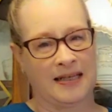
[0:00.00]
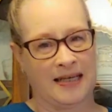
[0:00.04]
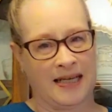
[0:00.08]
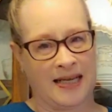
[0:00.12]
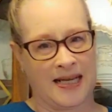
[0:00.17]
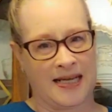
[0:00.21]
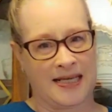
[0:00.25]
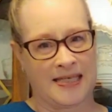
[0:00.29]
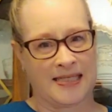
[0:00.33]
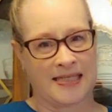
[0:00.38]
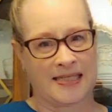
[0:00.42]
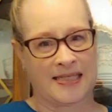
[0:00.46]

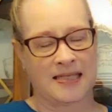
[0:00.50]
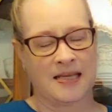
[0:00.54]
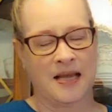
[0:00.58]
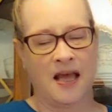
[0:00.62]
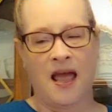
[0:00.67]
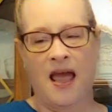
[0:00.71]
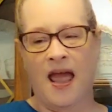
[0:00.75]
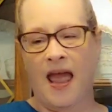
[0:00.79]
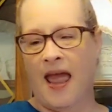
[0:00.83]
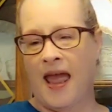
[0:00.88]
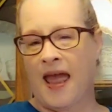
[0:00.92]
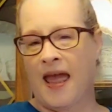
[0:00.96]
lees
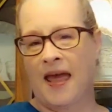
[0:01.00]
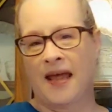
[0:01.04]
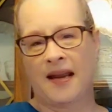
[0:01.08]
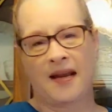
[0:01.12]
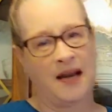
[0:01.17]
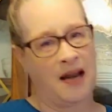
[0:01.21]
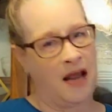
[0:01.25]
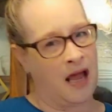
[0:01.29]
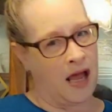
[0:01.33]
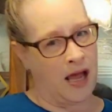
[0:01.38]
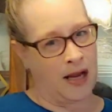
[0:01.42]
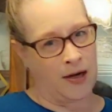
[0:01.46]

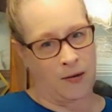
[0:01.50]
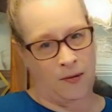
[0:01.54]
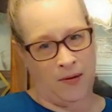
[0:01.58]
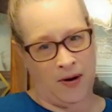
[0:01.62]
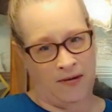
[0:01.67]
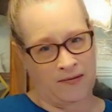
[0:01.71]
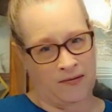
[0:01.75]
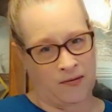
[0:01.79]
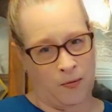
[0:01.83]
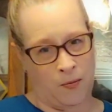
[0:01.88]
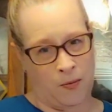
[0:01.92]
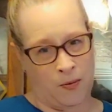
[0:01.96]
and I don't
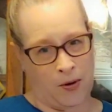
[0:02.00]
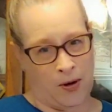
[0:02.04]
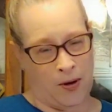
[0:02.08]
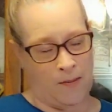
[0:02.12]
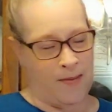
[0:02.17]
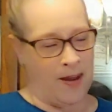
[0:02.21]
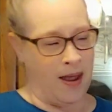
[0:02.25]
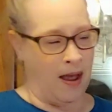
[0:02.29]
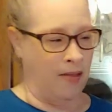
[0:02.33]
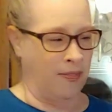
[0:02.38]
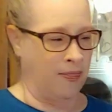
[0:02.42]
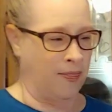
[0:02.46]
have to worry
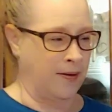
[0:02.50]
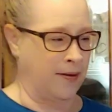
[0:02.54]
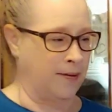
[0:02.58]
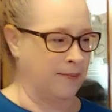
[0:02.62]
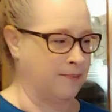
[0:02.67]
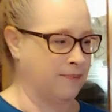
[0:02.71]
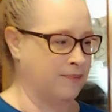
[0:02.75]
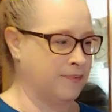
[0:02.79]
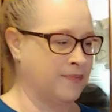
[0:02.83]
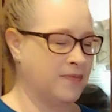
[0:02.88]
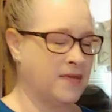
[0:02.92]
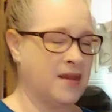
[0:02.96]
about them.
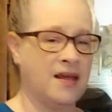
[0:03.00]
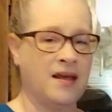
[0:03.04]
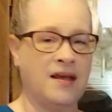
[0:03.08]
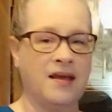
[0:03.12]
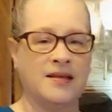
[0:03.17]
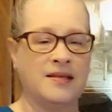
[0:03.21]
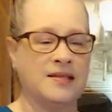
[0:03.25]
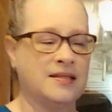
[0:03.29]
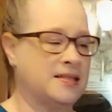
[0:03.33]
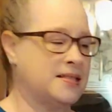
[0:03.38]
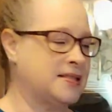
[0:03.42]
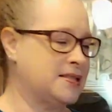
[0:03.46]

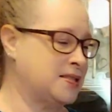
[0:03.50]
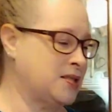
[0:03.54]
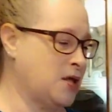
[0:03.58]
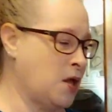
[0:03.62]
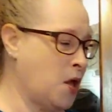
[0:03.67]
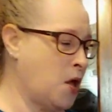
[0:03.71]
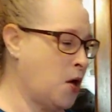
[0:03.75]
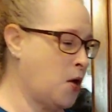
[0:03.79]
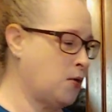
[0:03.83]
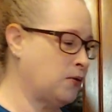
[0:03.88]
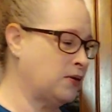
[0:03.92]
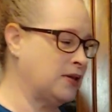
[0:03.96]

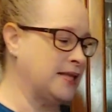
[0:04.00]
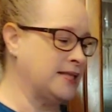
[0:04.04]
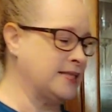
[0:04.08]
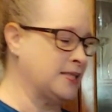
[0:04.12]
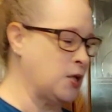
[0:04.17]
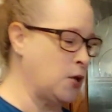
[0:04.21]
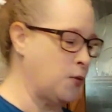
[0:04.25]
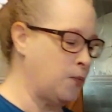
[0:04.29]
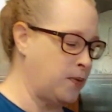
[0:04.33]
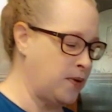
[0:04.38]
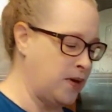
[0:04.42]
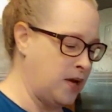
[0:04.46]
So let's
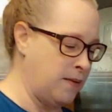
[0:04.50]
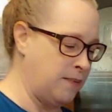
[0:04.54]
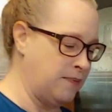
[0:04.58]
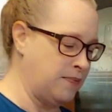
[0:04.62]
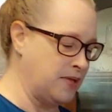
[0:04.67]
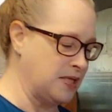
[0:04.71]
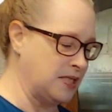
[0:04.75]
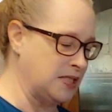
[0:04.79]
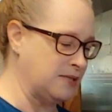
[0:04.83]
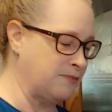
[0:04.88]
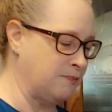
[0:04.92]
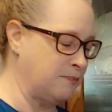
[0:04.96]
open up
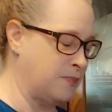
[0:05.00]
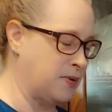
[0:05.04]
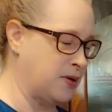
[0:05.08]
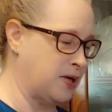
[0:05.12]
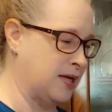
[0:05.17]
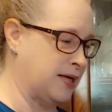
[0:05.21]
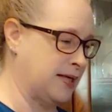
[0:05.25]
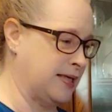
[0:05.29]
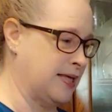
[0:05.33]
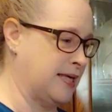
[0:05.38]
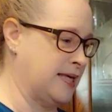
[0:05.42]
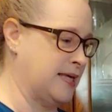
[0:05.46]
this
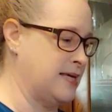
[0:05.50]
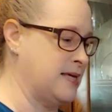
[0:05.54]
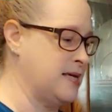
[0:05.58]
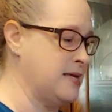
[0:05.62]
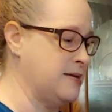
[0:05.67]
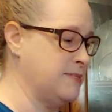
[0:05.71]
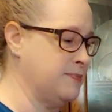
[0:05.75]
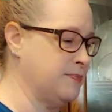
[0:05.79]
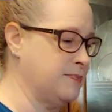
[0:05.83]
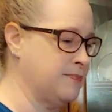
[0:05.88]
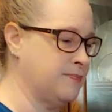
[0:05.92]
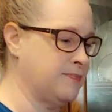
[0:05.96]
bucket.